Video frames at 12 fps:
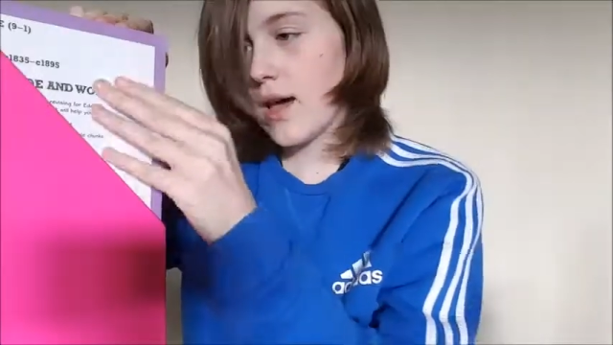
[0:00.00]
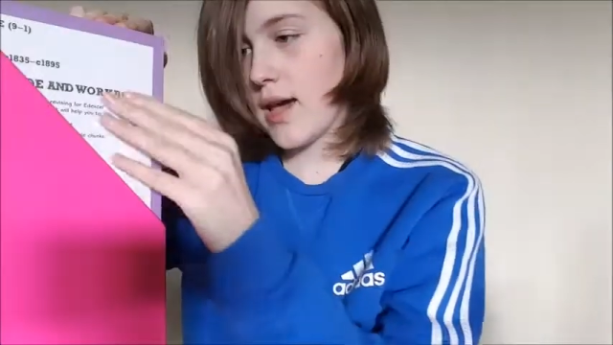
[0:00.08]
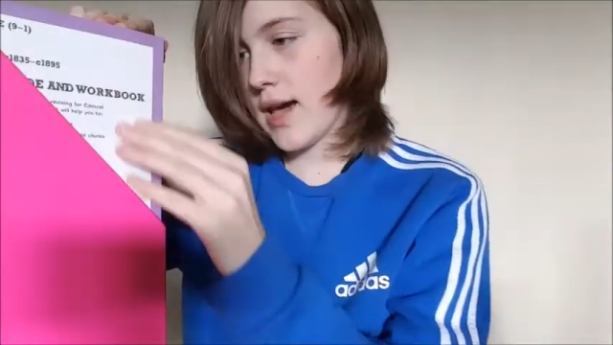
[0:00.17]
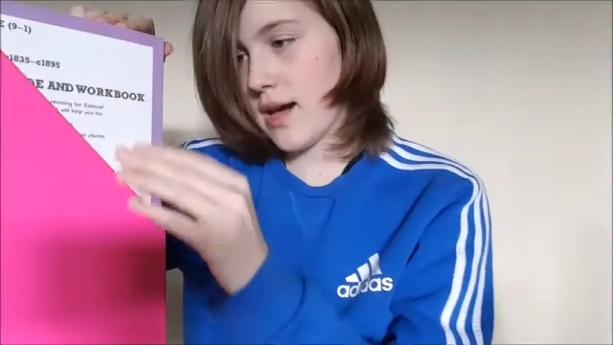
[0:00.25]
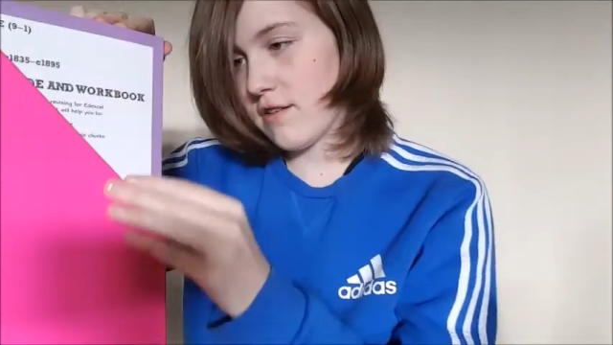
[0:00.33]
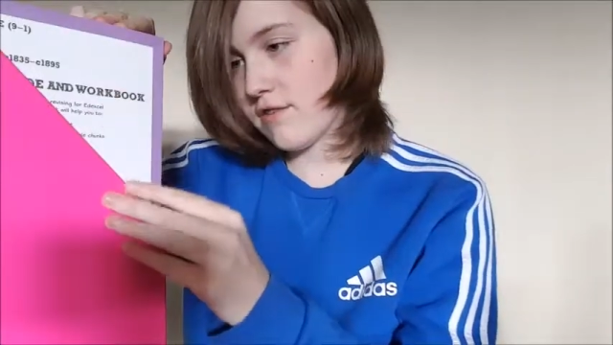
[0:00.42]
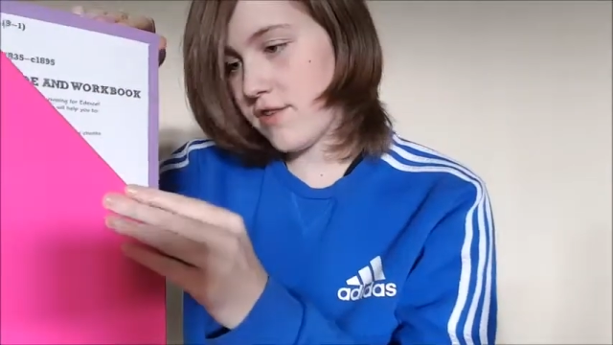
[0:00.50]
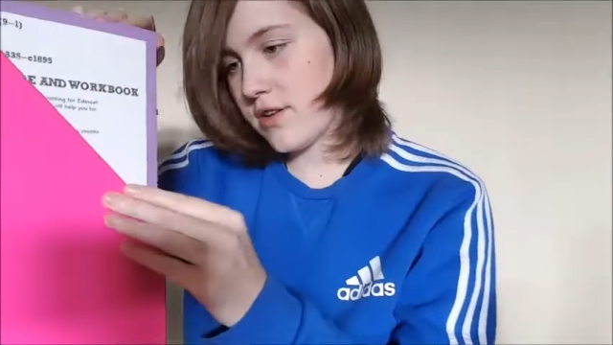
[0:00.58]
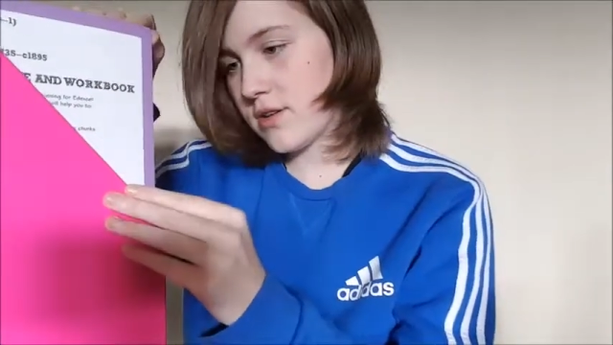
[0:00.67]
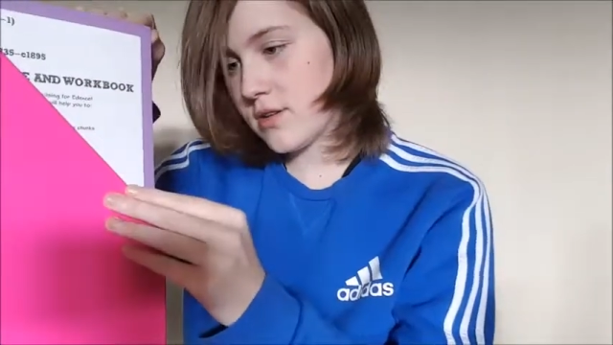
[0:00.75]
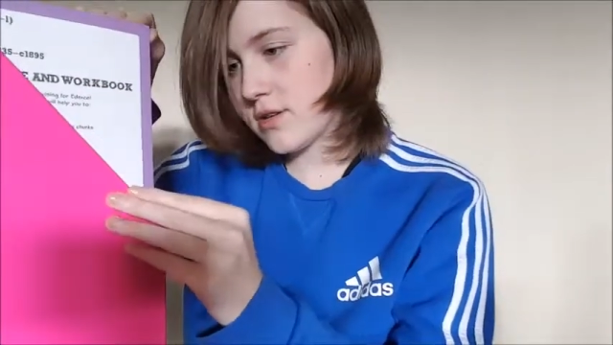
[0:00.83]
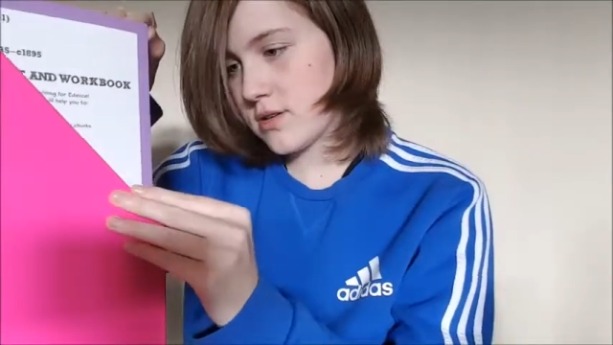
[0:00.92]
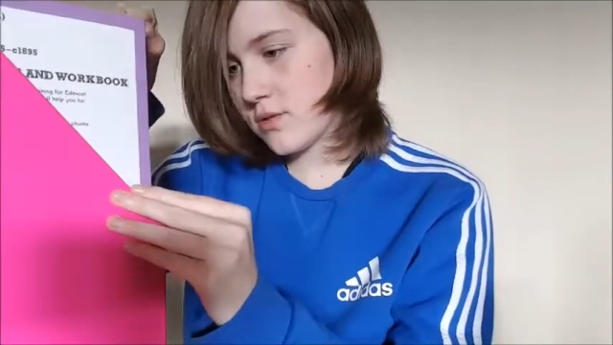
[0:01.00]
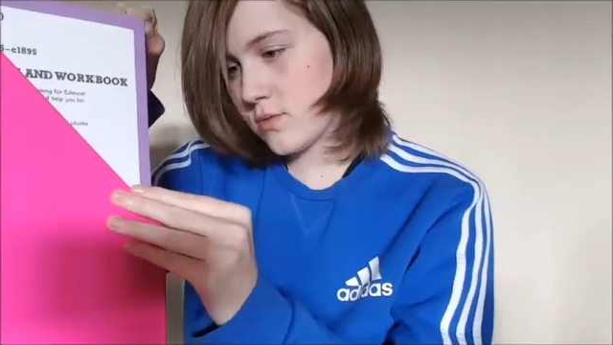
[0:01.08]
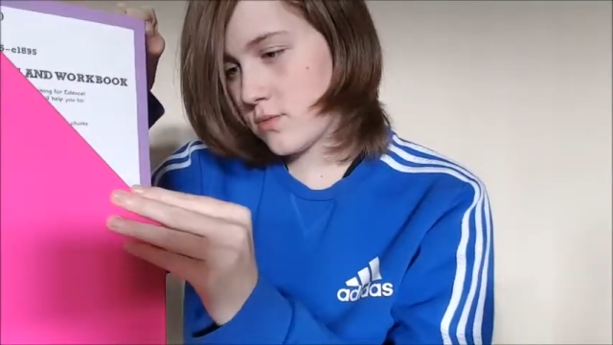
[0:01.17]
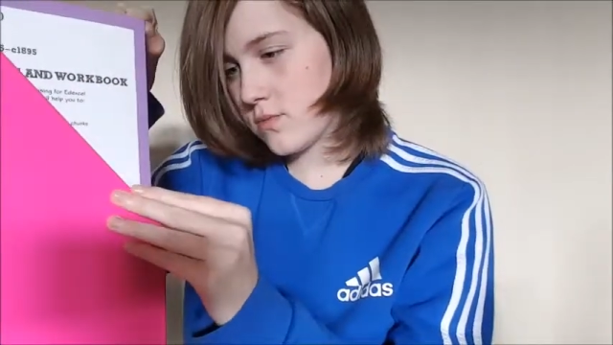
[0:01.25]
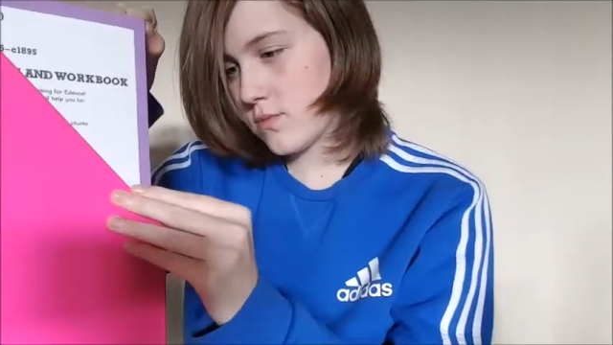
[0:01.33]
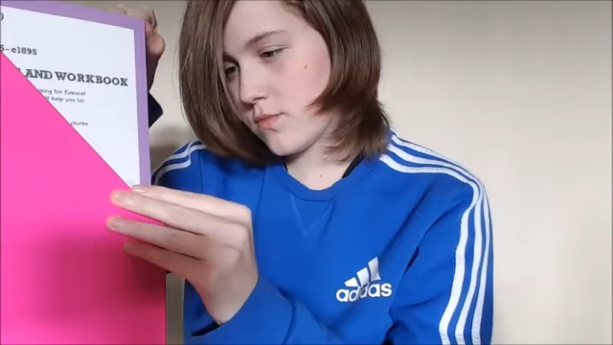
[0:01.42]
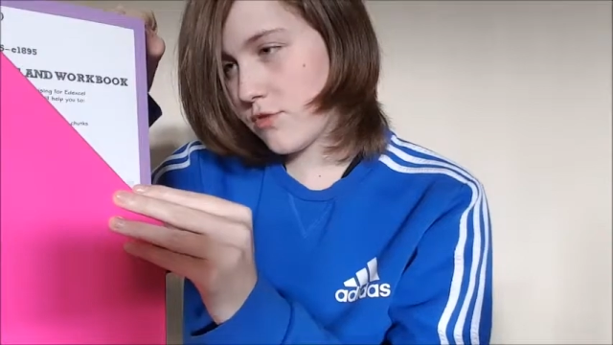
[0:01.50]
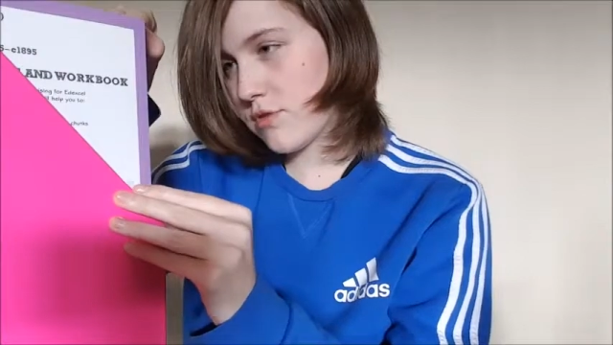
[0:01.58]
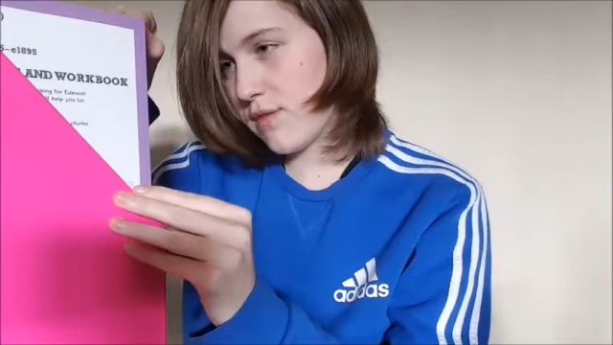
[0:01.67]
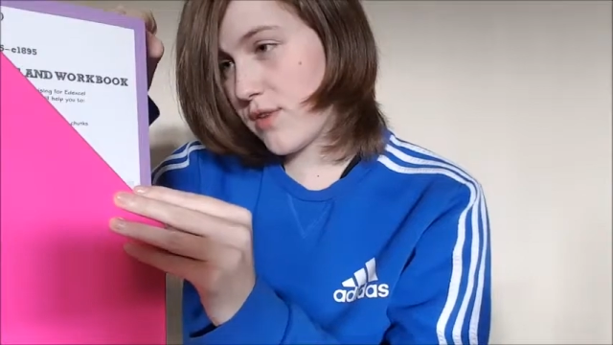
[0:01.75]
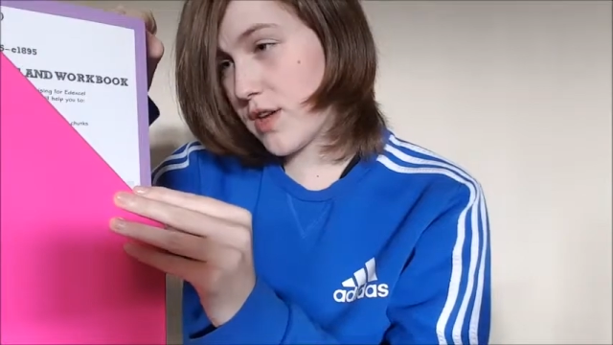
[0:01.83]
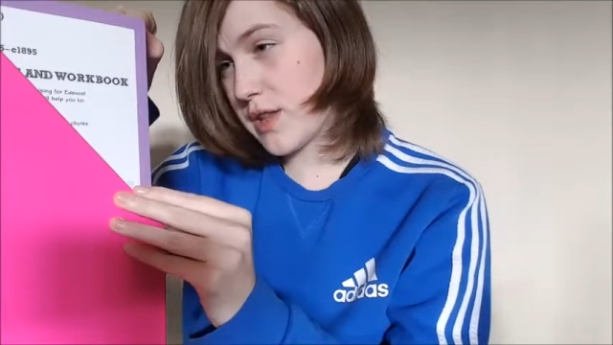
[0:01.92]
I have
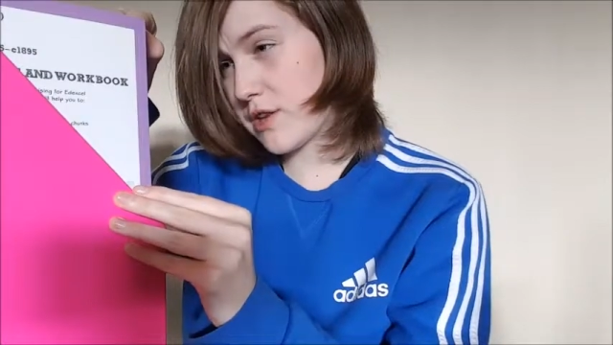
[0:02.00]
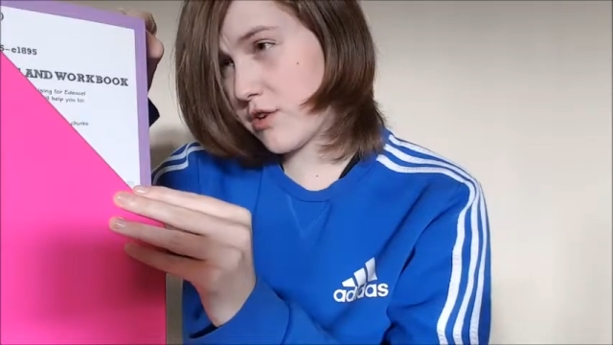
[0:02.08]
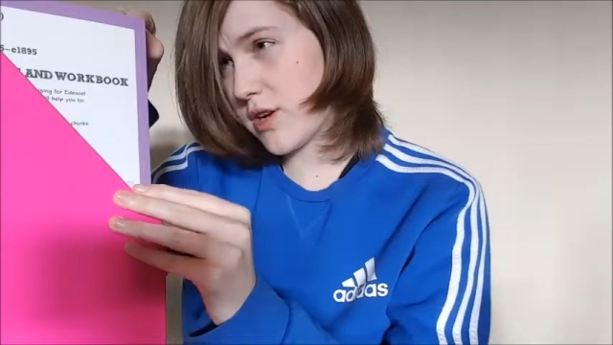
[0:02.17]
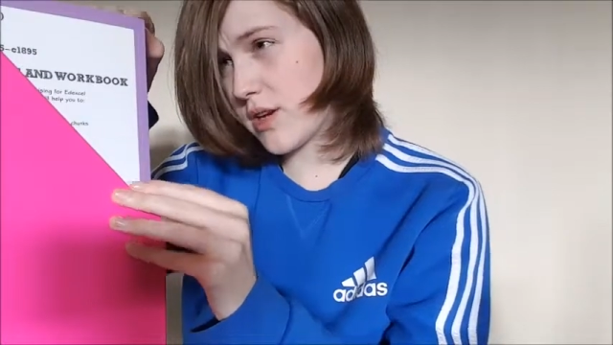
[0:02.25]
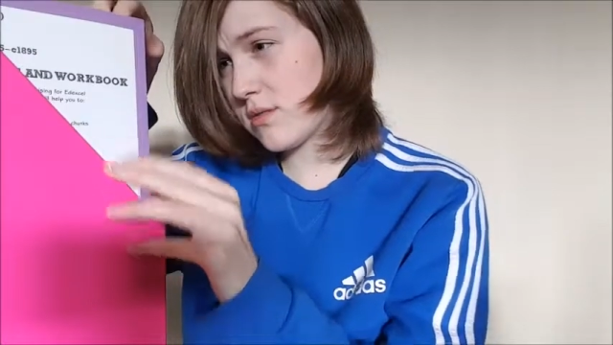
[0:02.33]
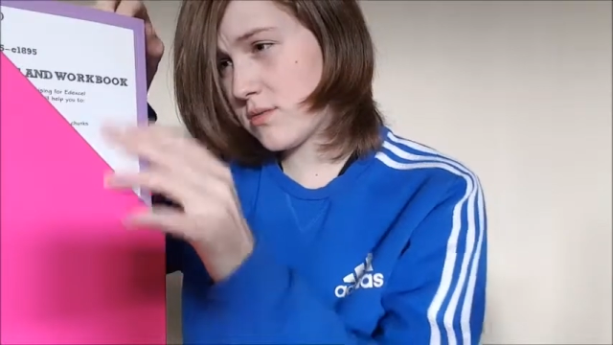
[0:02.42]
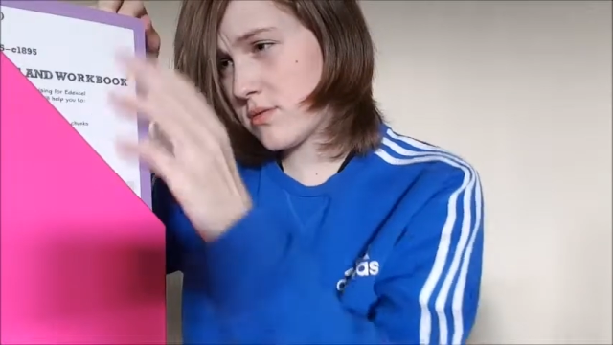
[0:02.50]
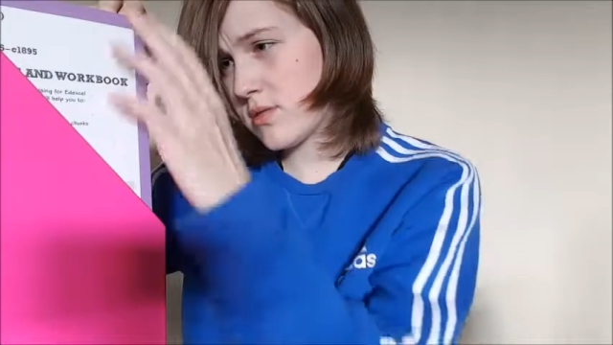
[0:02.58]
3 for history,